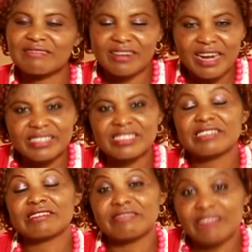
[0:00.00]
Write
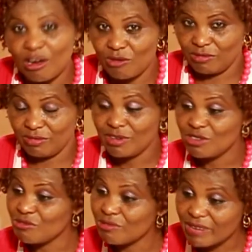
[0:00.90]
it down.
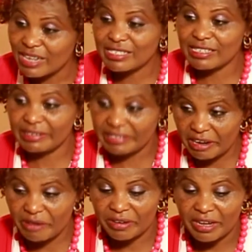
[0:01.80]
You write it
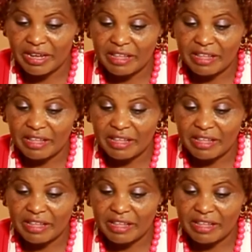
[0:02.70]
down.